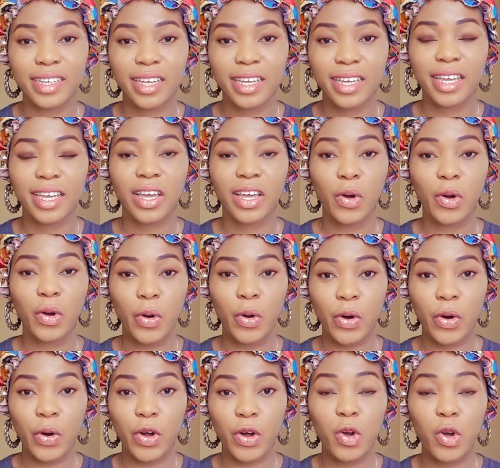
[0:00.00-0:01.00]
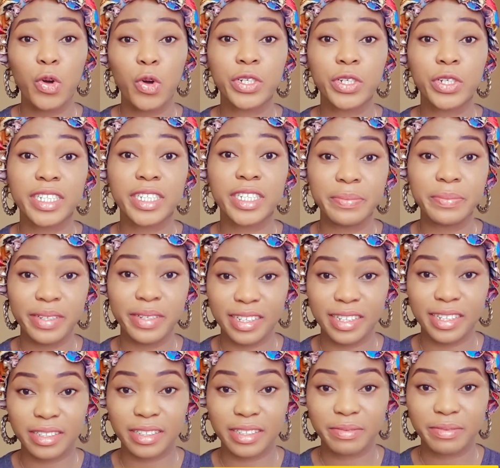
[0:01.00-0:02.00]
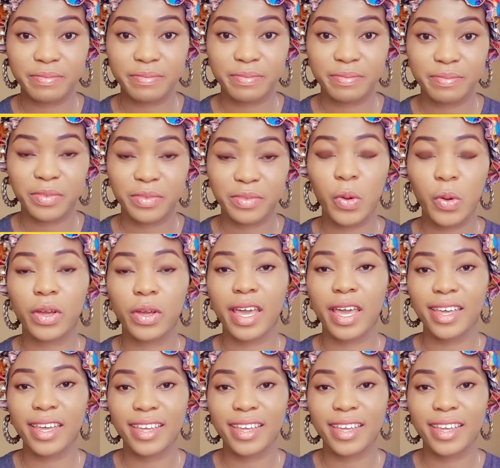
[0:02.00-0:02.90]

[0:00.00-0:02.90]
Or Oshimili. Okay?